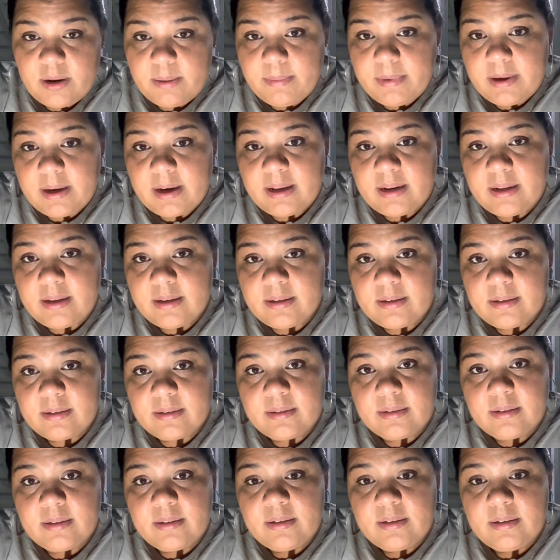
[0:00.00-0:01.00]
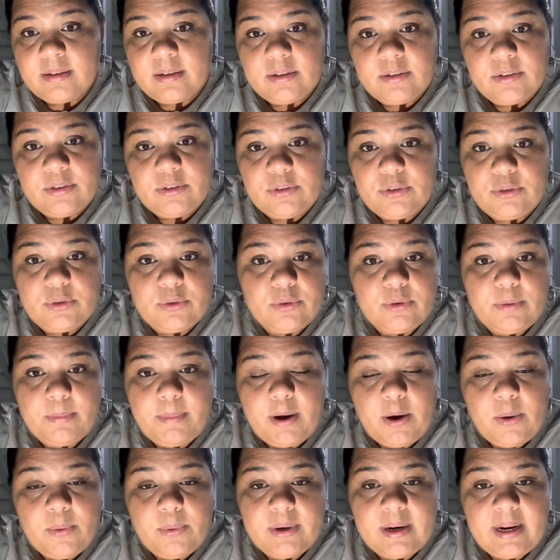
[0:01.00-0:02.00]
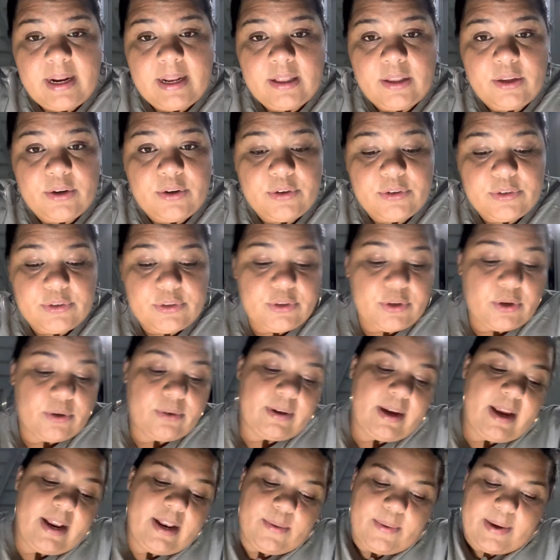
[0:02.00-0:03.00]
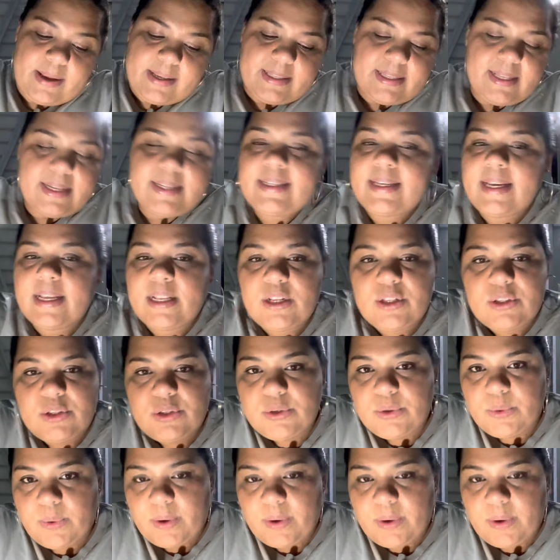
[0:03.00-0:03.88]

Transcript: am I gonna do about what I learned? So anyways, let's get into